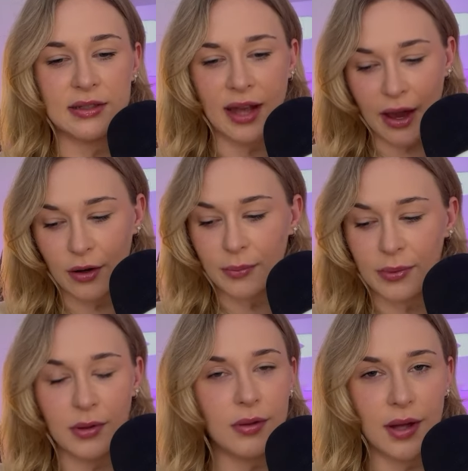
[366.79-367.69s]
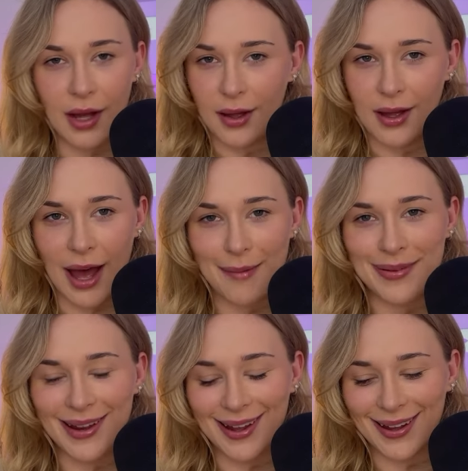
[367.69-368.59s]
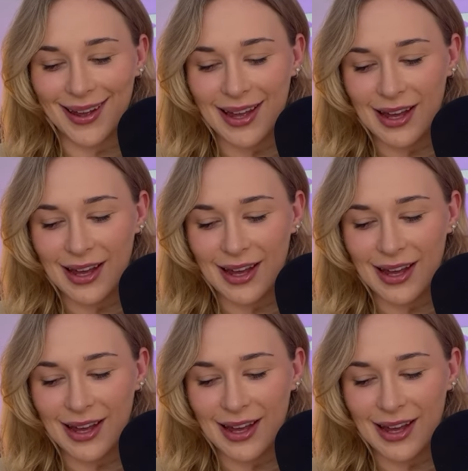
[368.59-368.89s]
terrible happening,